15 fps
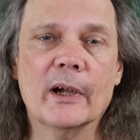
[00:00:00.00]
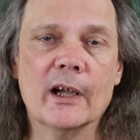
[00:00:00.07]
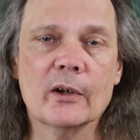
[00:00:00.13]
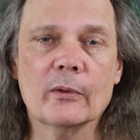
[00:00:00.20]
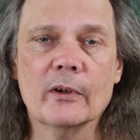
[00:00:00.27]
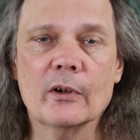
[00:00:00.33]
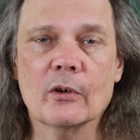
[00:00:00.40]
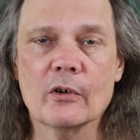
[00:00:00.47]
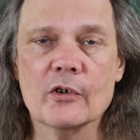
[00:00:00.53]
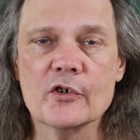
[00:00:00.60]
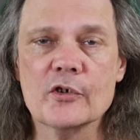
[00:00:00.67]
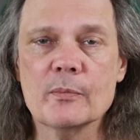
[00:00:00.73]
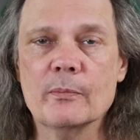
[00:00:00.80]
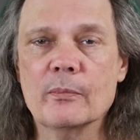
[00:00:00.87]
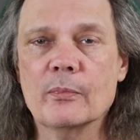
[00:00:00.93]
battery or a
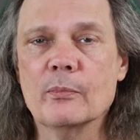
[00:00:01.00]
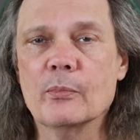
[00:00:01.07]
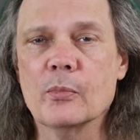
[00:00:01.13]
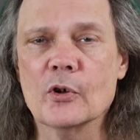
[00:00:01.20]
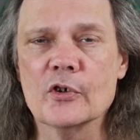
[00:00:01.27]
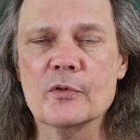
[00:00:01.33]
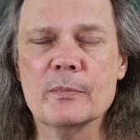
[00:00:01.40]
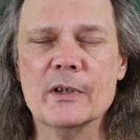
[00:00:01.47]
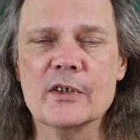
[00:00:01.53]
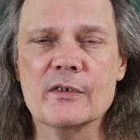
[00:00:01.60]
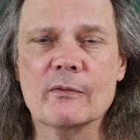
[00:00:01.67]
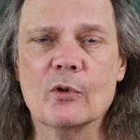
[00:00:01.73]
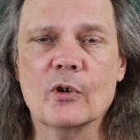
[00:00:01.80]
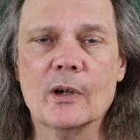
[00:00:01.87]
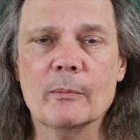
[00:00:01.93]
sports piece
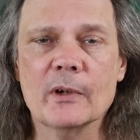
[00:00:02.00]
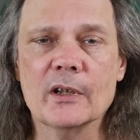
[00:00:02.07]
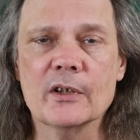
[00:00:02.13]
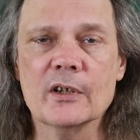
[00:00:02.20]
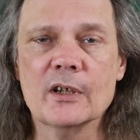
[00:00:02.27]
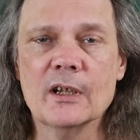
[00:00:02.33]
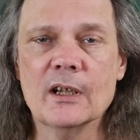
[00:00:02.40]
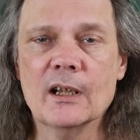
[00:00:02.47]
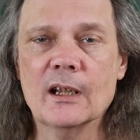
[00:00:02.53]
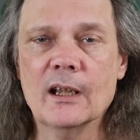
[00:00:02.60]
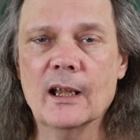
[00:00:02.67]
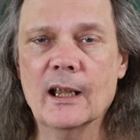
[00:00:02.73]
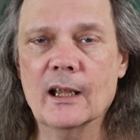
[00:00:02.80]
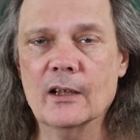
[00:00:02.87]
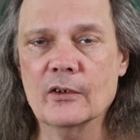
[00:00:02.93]
of equipment
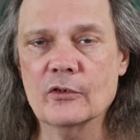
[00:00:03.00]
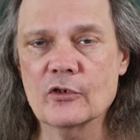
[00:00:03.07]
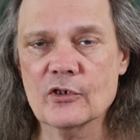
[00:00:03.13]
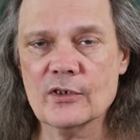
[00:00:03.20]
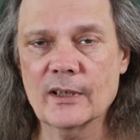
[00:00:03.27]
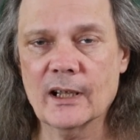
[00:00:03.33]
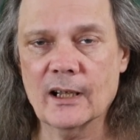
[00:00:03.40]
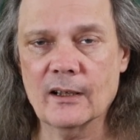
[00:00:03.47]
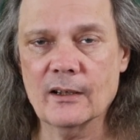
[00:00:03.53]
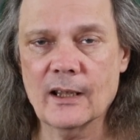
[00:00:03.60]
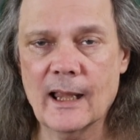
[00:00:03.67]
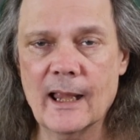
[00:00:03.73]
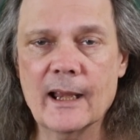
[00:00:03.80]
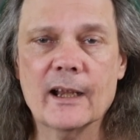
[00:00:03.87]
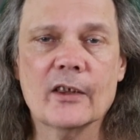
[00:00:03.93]
and just let it
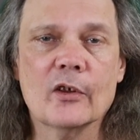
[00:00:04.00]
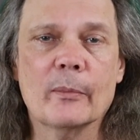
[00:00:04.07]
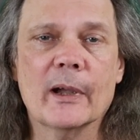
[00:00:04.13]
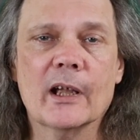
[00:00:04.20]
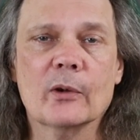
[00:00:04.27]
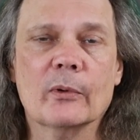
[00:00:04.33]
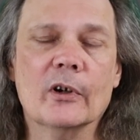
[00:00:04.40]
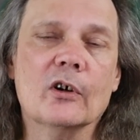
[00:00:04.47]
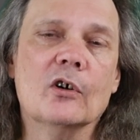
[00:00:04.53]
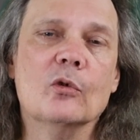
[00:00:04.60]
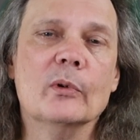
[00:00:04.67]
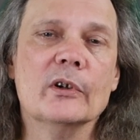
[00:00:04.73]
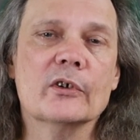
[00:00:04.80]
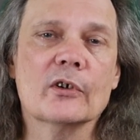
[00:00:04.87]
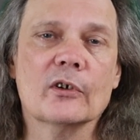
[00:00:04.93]
hang on the battery all
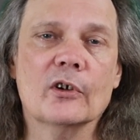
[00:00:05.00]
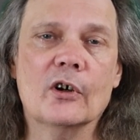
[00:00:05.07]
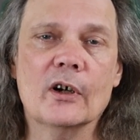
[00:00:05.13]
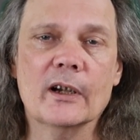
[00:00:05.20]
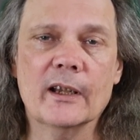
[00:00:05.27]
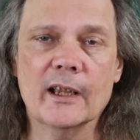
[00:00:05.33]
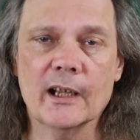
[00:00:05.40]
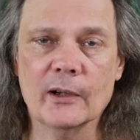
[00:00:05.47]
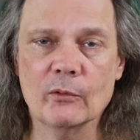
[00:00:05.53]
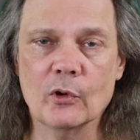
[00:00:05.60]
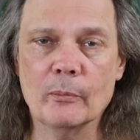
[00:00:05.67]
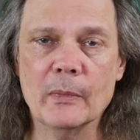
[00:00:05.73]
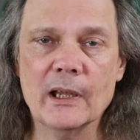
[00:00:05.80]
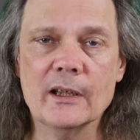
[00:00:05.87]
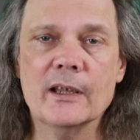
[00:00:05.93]
winter long and it
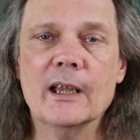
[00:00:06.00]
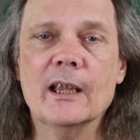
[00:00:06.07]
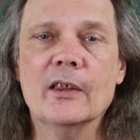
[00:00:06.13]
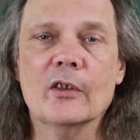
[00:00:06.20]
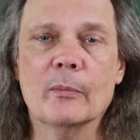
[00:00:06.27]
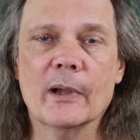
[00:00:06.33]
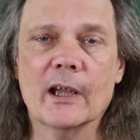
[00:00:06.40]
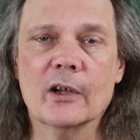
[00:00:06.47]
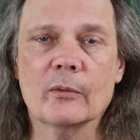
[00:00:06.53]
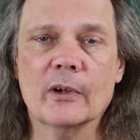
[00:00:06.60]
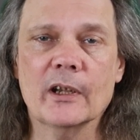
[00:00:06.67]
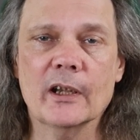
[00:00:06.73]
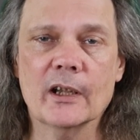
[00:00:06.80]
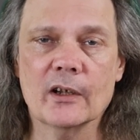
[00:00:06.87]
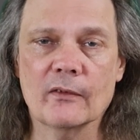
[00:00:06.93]
will maintain the
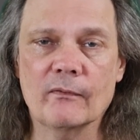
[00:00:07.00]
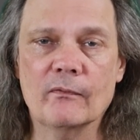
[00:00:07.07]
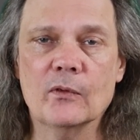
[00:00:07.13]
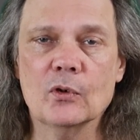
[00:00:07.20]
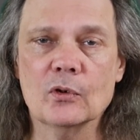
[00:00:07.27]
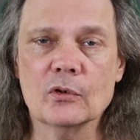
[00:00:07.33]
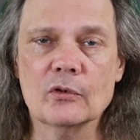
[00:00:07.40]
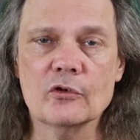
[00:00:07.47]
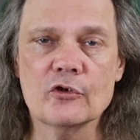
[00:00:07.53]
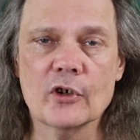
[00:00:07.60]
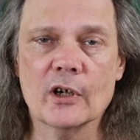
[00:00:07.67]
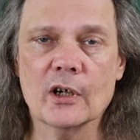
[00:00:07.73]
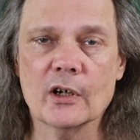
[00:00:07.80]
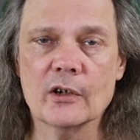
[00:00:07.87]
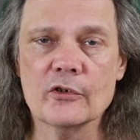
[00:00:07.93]
battery at a full
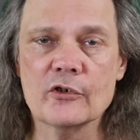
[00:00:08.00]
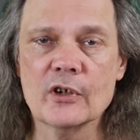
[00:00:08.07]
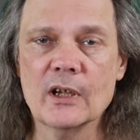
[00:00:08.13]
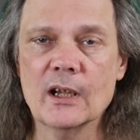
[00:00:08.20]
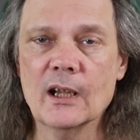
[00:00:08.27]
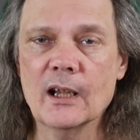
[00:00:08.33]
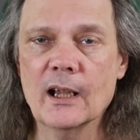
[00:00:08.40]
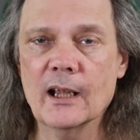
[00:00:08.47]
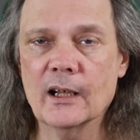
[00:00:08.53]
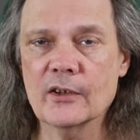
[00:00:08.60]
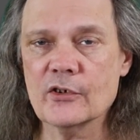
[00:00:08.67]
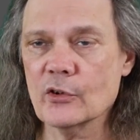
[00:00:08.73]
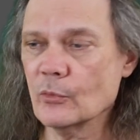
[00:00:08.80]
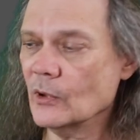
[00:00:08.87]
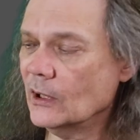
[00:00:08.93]
charge. And
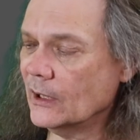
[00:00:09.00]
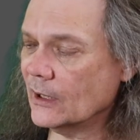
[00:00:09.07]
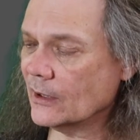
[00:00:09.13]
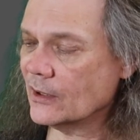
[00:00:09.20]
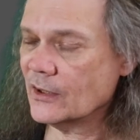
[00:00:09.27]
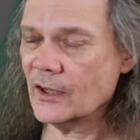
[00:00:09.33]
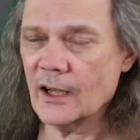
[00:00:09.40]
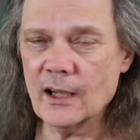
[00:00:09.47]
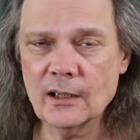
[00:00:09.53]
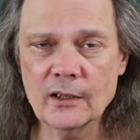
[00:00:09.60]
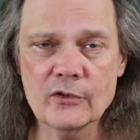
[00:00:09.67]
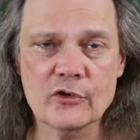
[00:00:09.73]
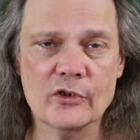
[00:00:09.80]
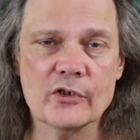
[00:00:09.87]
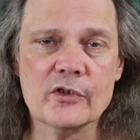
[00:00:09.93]
it's a really
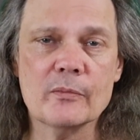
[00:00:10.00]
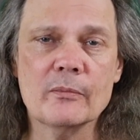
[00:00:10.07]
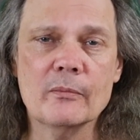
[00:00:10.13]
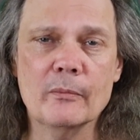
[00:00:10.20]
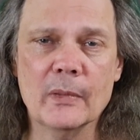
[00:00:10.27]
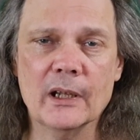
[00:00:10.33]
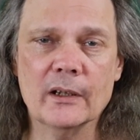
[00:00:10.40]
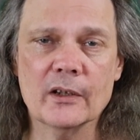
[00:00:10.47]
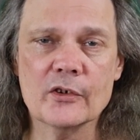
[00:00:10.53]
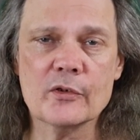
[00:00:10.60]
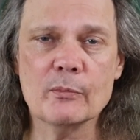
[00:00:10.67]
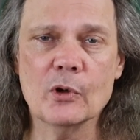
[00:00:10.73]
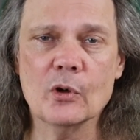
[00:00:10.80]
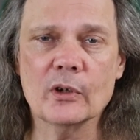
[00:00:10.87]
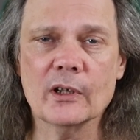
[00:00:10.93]
intelligent
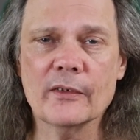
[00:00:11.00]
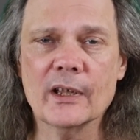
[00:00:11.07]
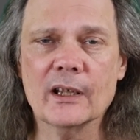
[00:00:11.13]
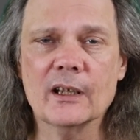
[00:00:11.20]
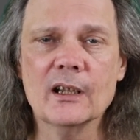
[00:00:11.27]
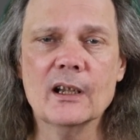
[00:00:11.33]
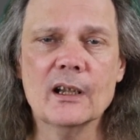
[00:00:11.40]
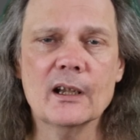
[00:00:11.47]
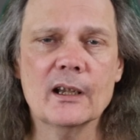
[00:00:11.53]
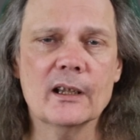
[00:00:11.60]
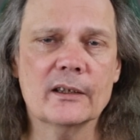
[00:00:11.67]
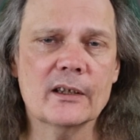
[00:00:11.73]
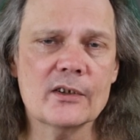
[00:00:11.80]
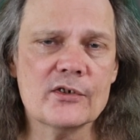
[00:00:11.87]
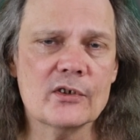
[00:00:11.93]
maintenance mode in that
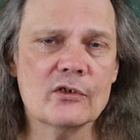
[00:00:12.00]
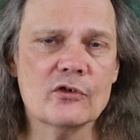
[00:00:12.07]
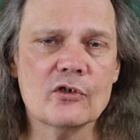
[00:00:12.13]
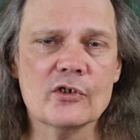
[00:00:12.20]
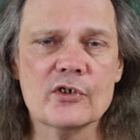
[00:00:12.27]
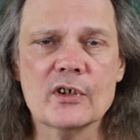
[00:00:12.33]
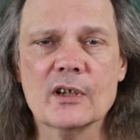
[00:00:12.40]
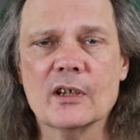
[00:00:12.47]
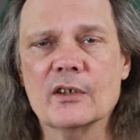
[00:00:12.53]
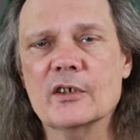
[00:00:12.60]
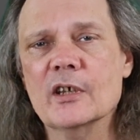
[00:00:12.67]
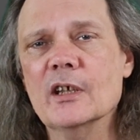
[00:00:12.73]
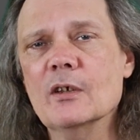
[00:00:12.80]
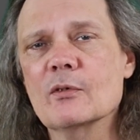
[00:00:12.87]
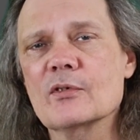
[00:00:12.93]
it doesn't just
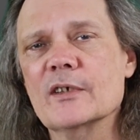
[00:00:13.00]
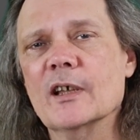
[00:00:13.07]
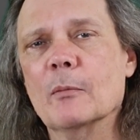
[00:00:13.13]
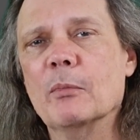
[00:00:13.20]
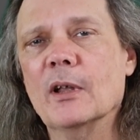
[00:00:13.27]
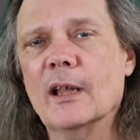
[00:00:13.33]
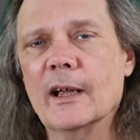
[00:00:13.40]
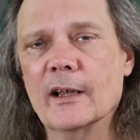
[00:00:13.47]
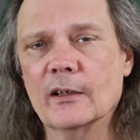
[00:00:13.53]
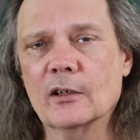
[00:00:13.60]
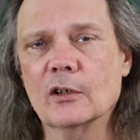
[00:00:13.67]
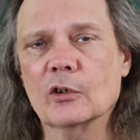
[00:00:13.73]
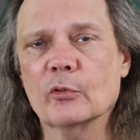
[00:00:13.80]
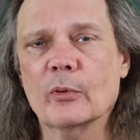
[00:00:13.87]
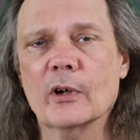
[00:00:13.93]
continuously apply a
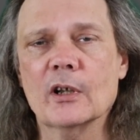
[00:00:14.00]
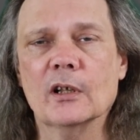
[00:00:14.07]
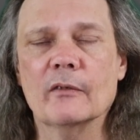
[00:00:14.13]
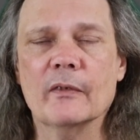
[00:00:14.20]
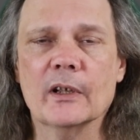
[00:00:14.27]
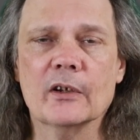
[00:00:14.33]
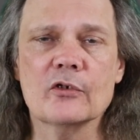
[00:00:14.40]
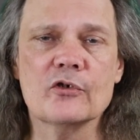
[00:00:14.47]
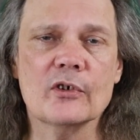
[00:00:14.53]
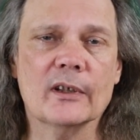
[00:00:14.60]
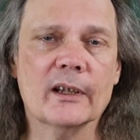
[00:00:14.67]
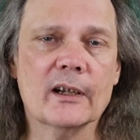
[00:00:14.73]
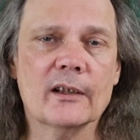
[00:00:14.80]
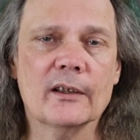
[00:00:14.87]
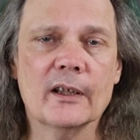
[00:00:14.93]
little trickle of energy
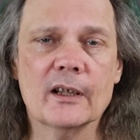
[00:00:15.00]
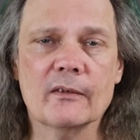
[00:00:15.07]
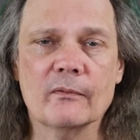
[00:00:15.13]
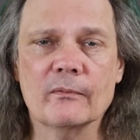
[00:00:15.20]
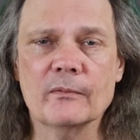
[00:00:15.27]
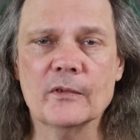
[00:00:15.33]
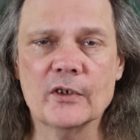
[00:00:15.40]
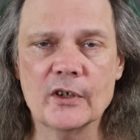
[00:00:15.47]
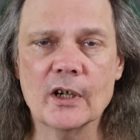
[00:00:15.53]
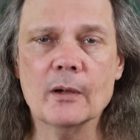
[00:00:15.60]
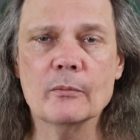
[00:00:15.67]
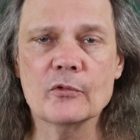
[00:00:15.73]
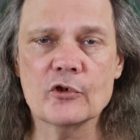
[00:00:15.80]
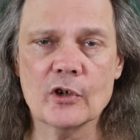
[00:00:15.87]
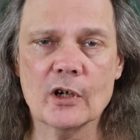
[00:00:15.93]
like a lot of
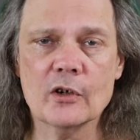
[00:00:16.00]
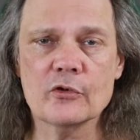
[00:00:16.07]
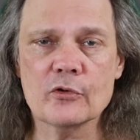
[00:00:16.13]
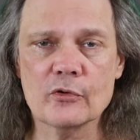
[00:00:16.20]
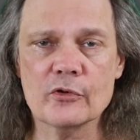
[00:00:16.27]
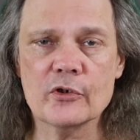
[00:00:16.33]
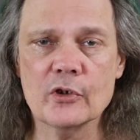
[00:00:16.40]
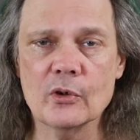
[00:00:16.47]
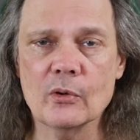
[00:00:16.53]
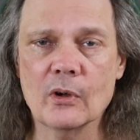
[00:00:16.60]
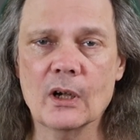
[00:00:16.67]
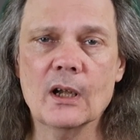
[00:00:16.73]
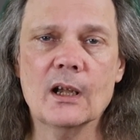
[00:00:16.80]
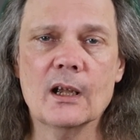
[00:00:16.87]
dumb chargers do.